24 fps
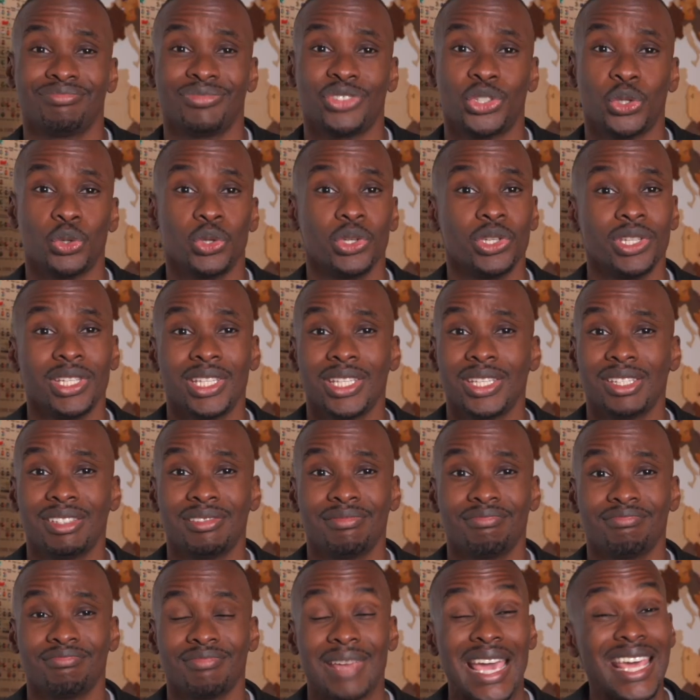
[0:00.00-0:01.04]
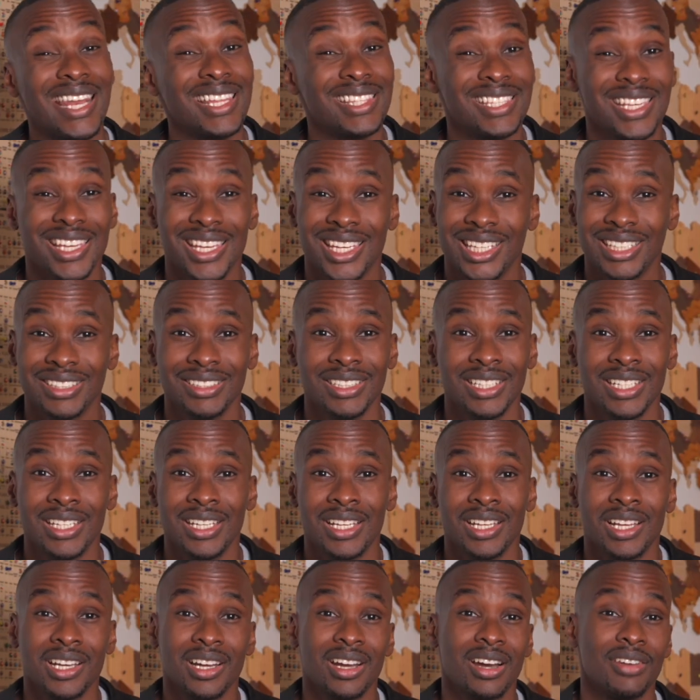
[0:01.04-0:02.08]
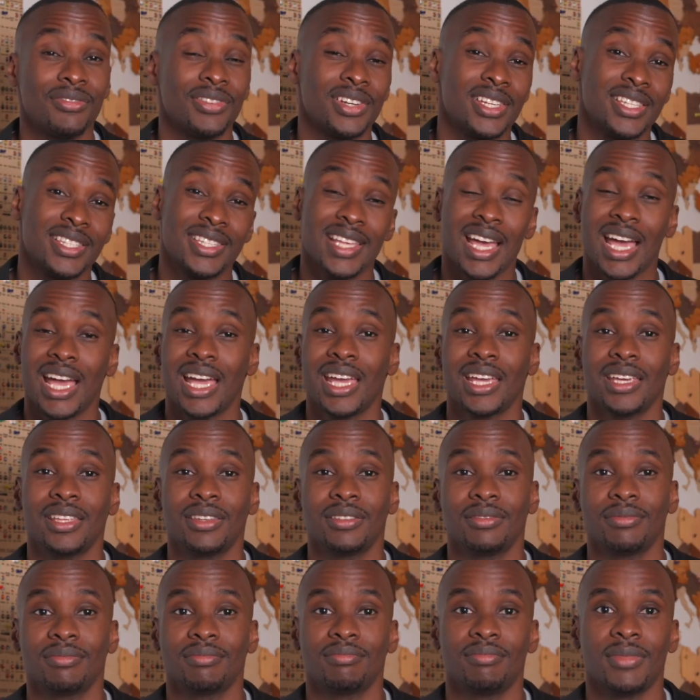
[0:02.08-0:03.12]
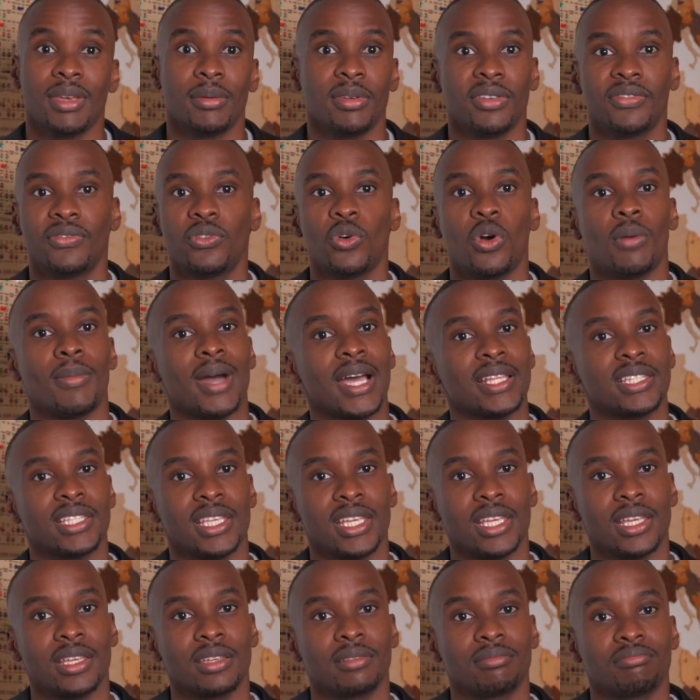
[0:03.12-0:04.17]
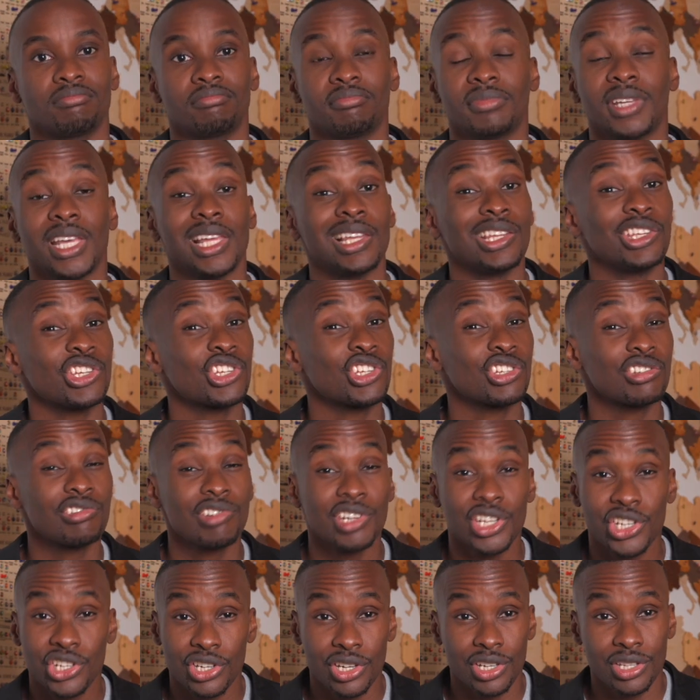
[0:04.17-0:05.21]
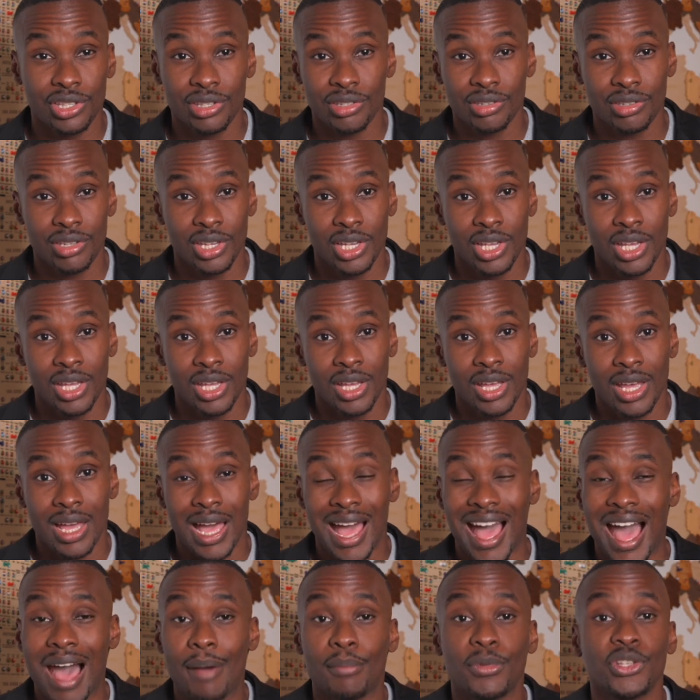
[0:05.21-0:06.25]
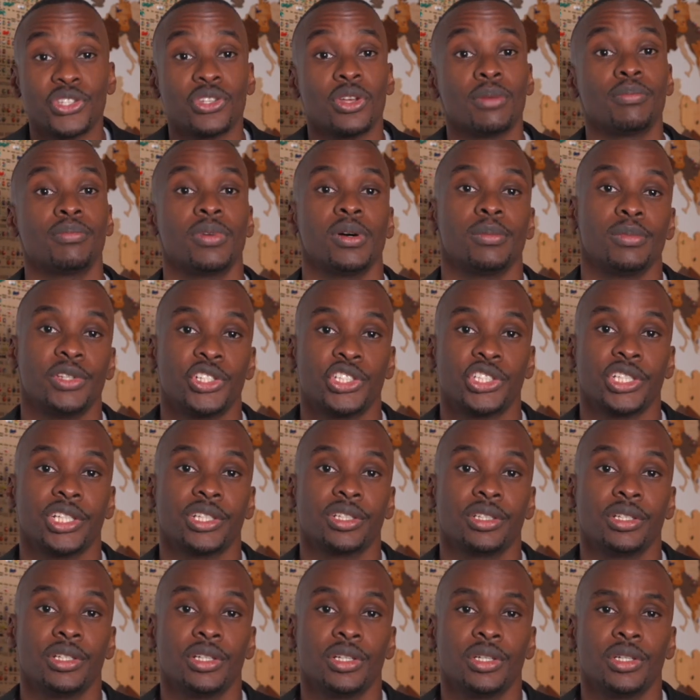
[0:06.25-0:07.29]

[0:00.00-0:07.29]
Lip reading: Do you need editing, cover design, maybe formatting, illustrations, Amazon publishing,